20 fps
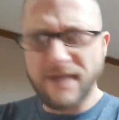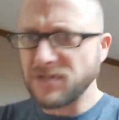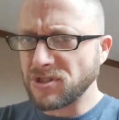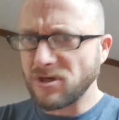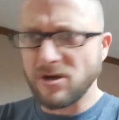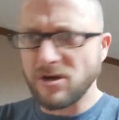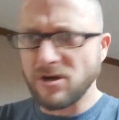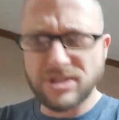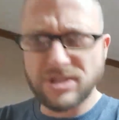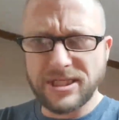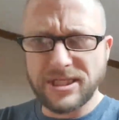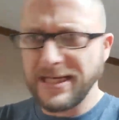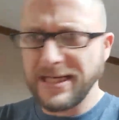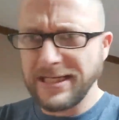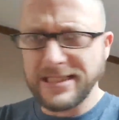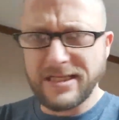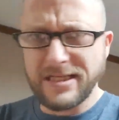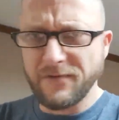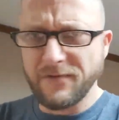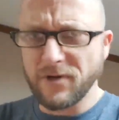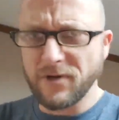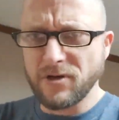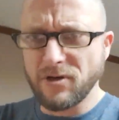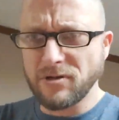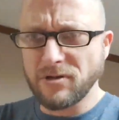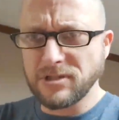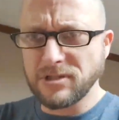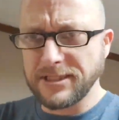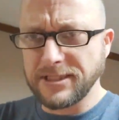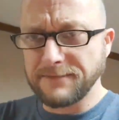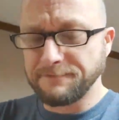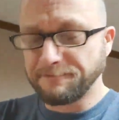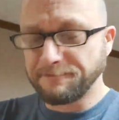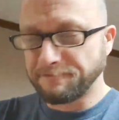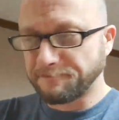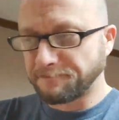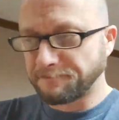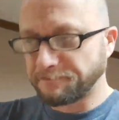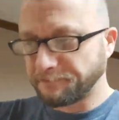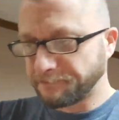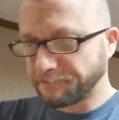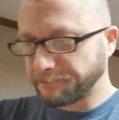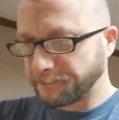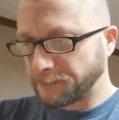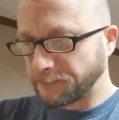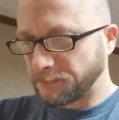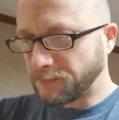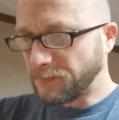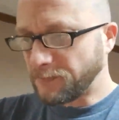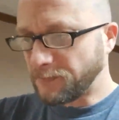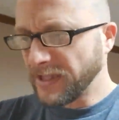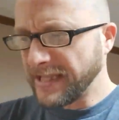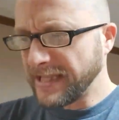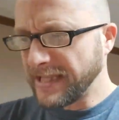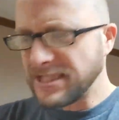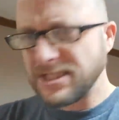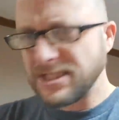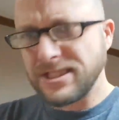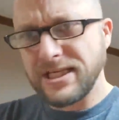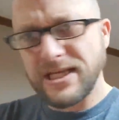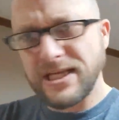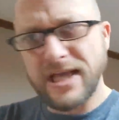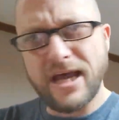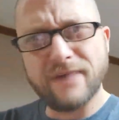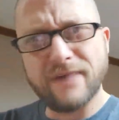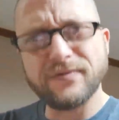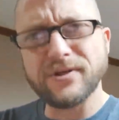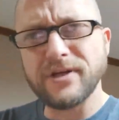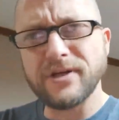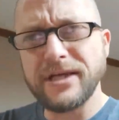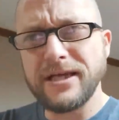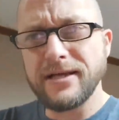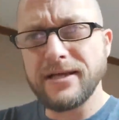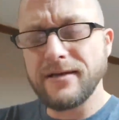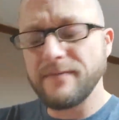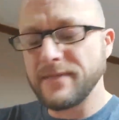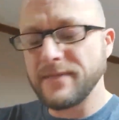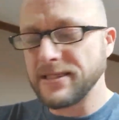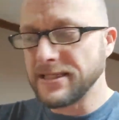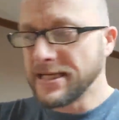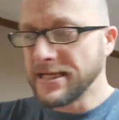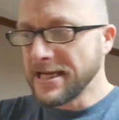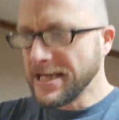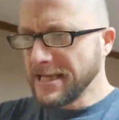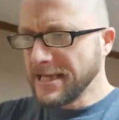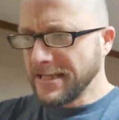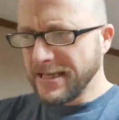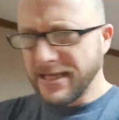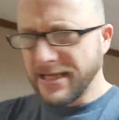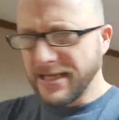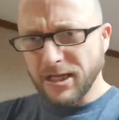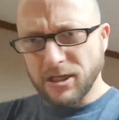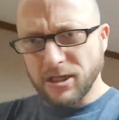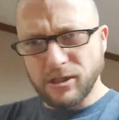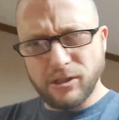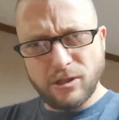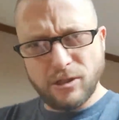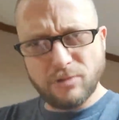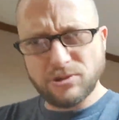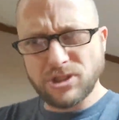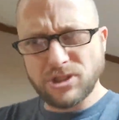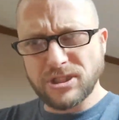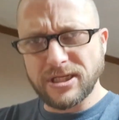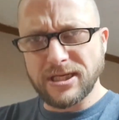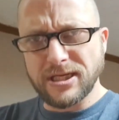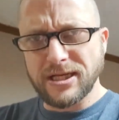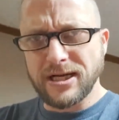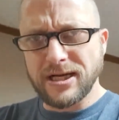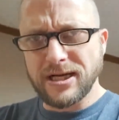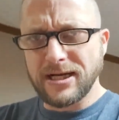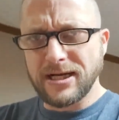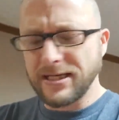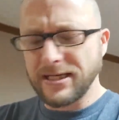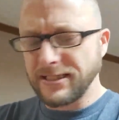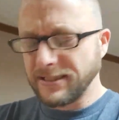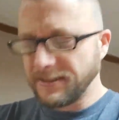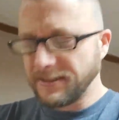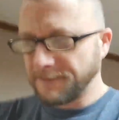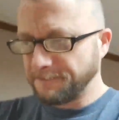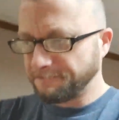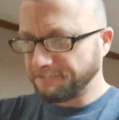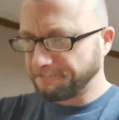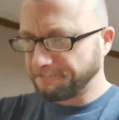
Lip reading: starts getting difficult, and they seek after him and they get close to God, and